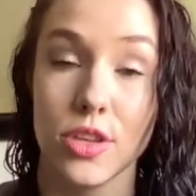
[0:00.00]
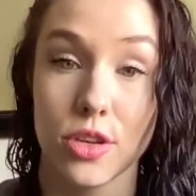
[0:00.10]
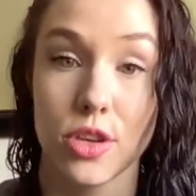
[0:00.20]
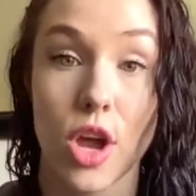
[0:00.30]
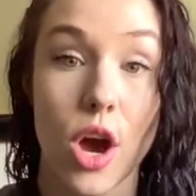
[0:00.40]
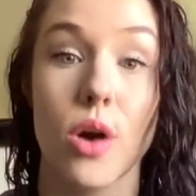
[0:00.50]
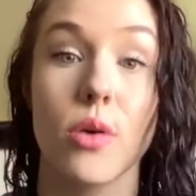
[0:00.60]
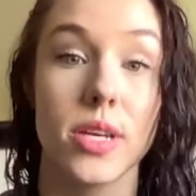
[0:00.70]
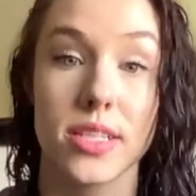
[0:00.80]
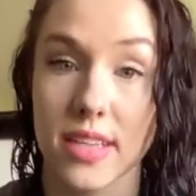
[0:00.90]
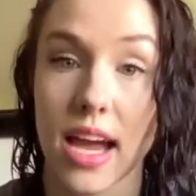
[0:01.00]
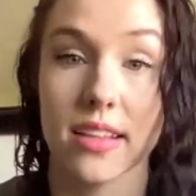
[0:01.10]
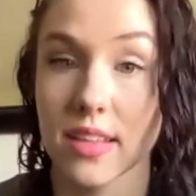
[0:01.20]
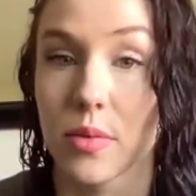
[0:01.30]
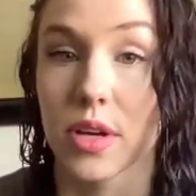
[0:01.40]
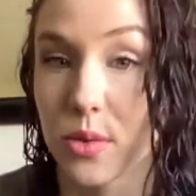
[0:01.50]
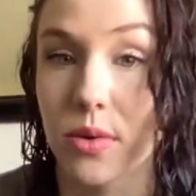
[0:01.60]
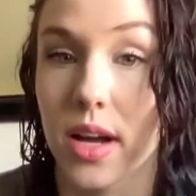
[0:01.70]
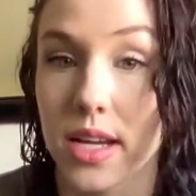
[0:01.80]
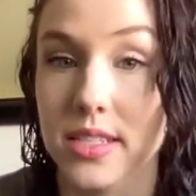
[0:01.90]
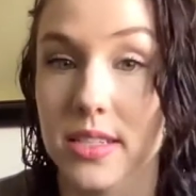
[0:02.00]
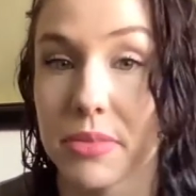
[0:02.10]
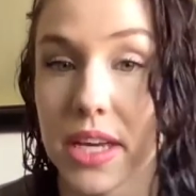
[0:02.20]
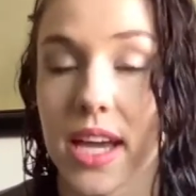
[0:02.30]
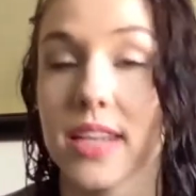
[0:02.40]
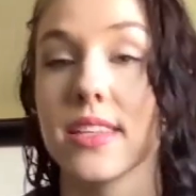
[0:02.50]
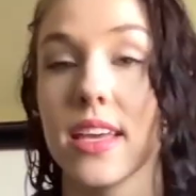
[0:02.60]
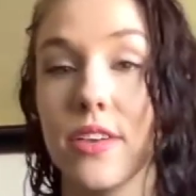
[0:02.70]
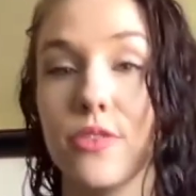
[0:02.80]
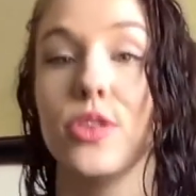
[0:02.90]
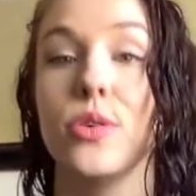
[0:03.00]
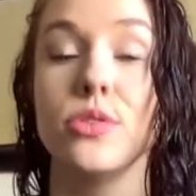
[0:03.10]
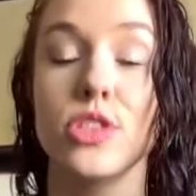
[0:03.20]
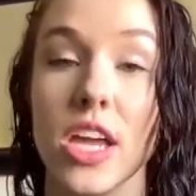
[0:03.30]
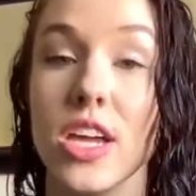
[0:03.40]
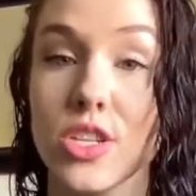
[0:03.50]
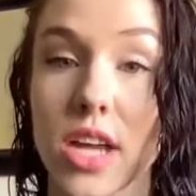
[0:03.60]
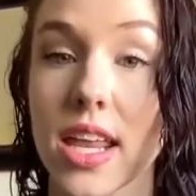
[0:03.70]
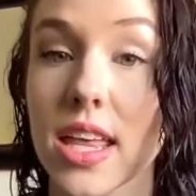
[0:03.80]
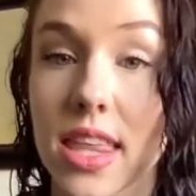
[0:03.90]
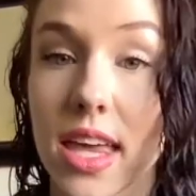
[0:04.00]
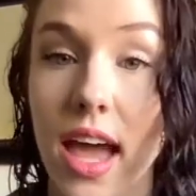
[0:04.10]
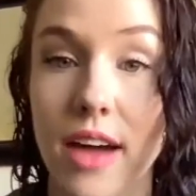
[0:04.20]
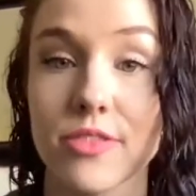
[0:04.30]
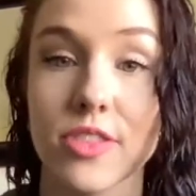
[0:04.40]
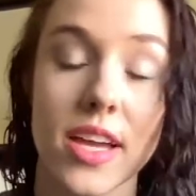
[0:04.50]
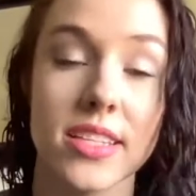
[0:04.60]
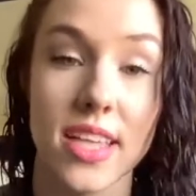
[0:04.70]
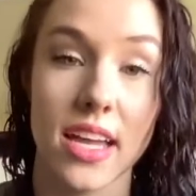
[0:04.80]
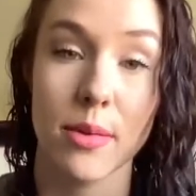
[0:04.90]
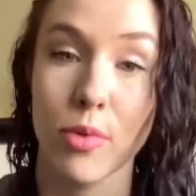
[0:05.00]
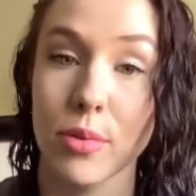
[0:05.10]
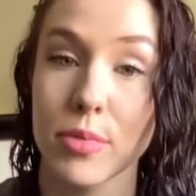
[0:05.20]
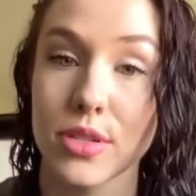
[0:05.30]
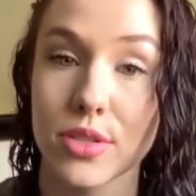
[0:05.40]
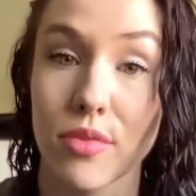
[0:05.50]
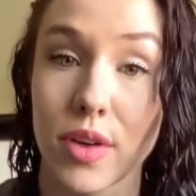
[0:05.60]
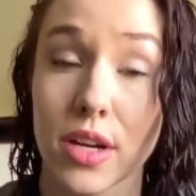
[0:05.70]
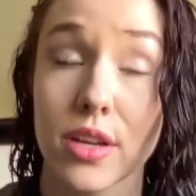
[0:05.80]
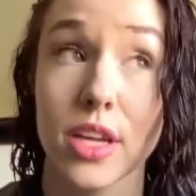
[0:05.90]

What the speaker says: know exactly what you want, because if you change anything after that second appointment is over,